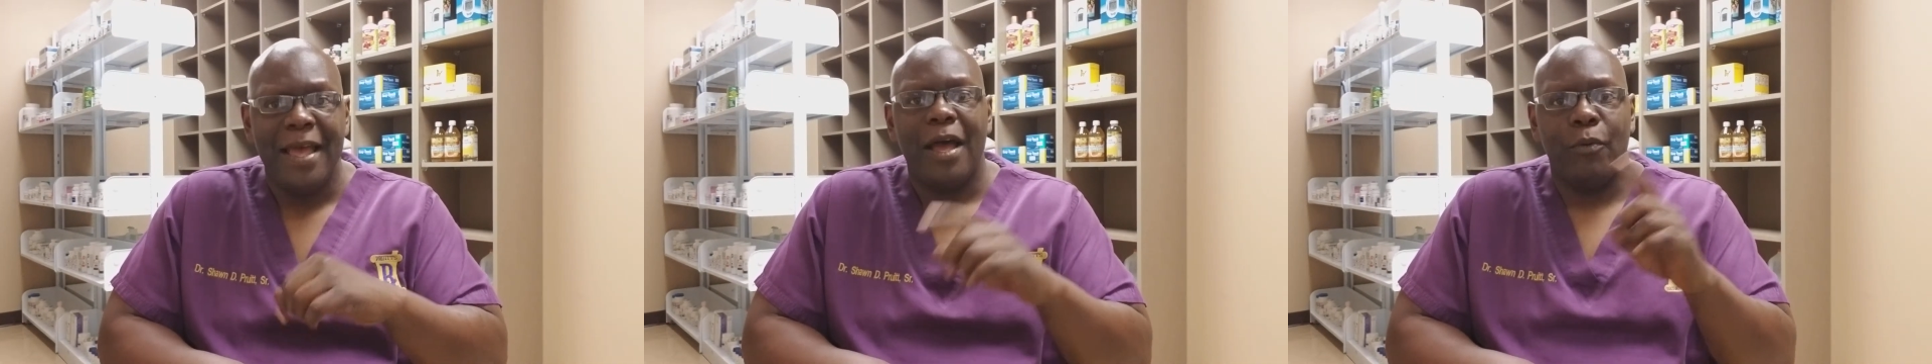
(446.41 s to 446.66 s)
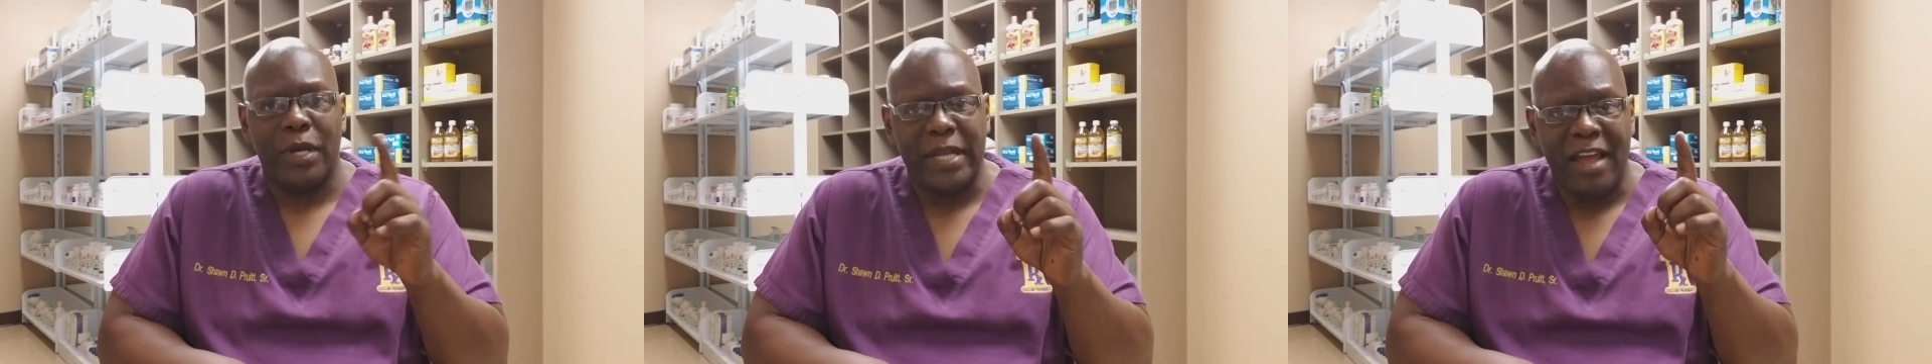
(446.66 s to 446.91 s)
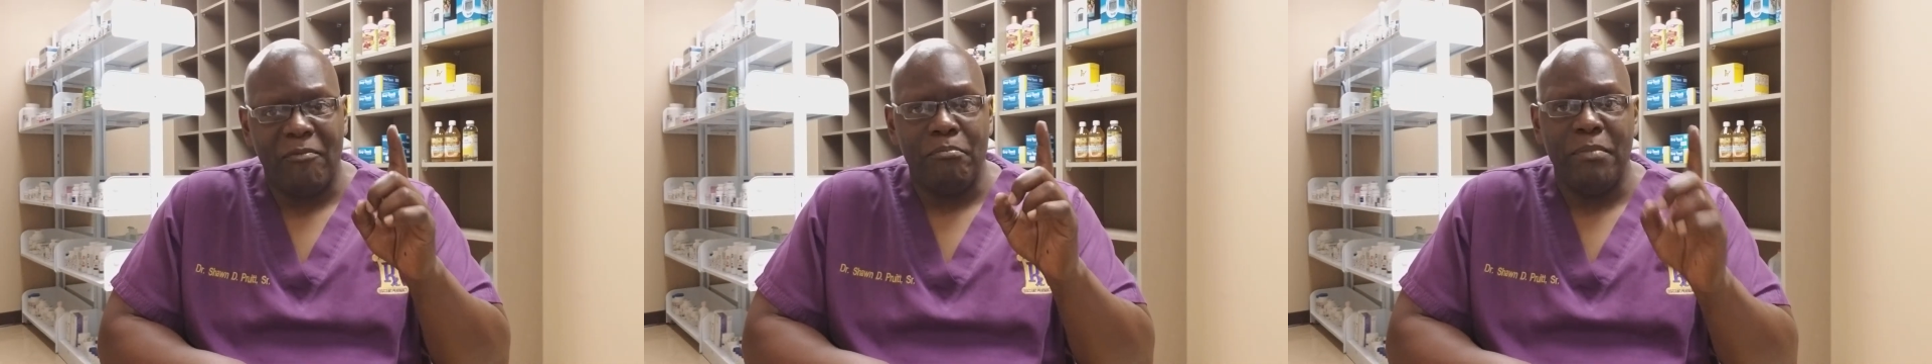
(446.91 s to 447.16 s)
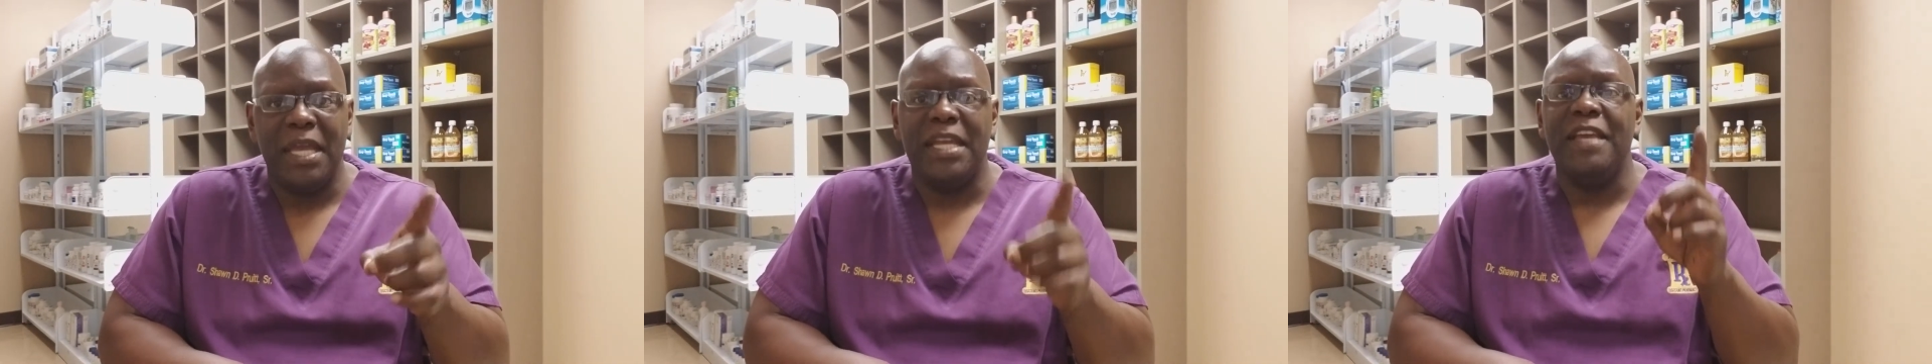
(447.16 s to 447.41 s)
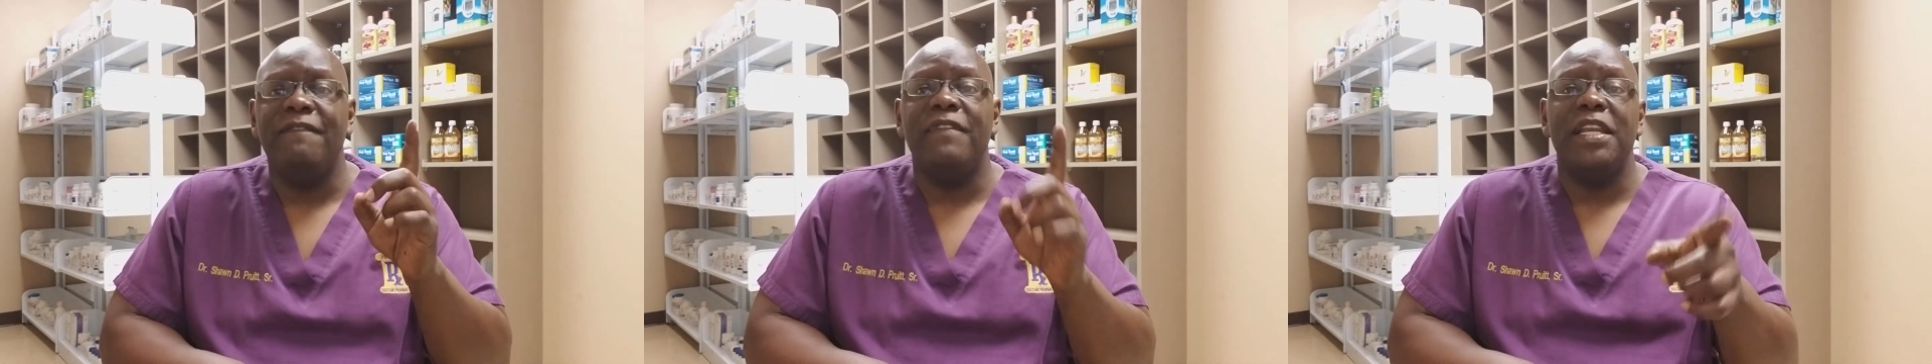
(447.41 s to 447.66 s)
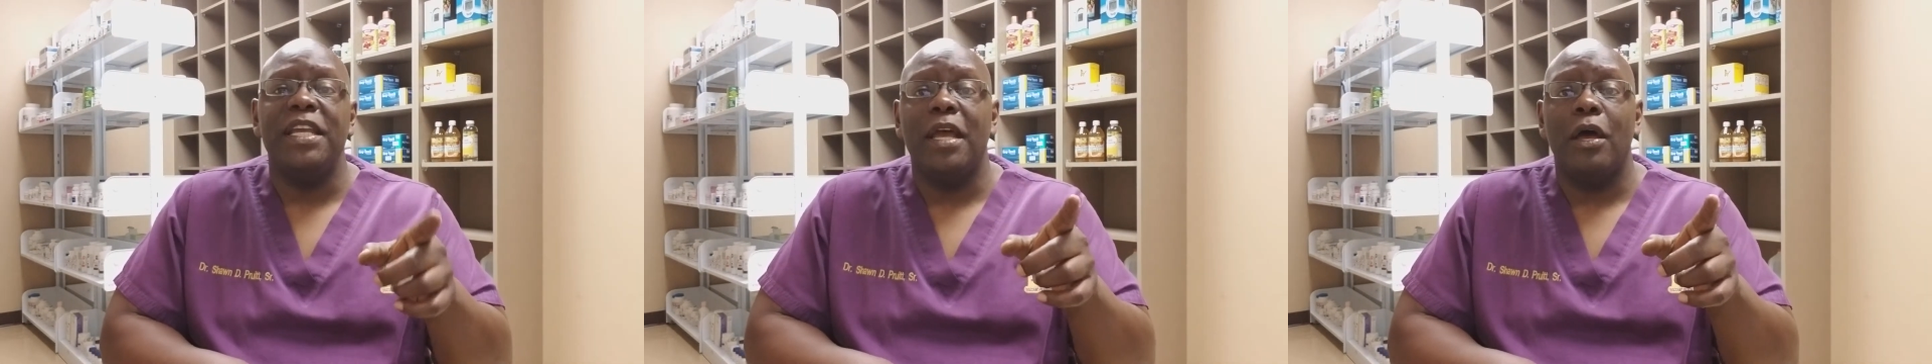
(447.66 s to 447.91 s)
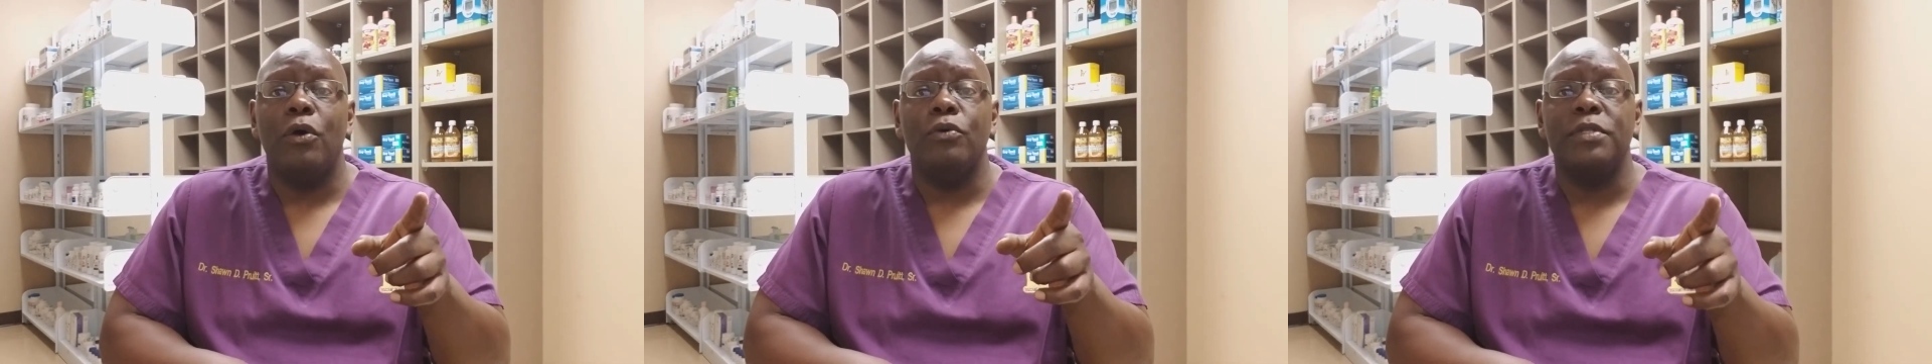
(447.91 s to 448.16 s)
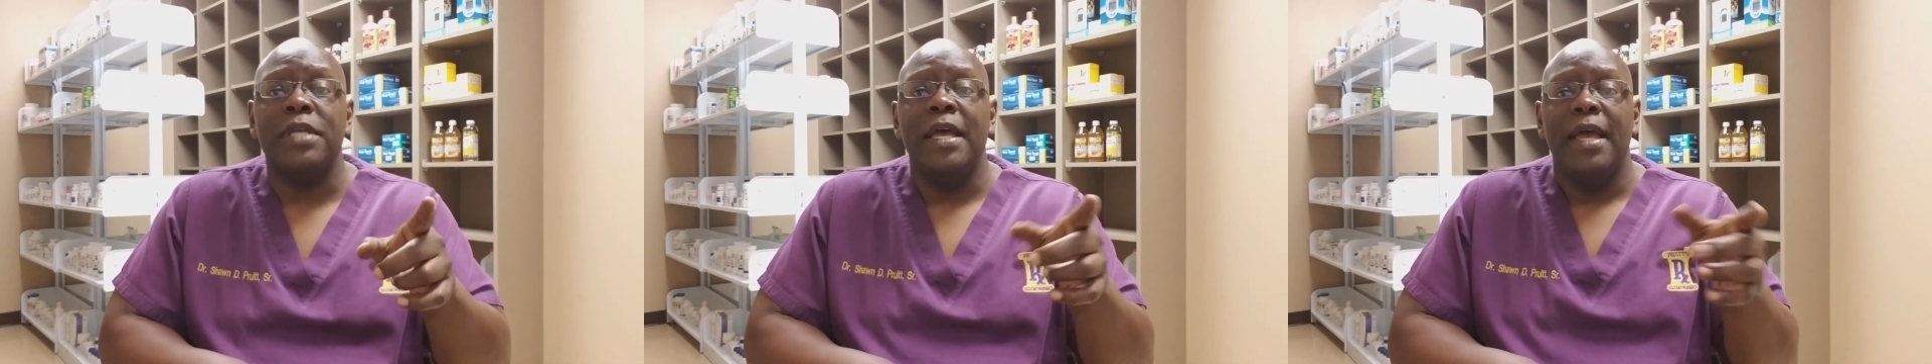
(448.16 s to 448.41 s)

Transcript: We're going to have many videos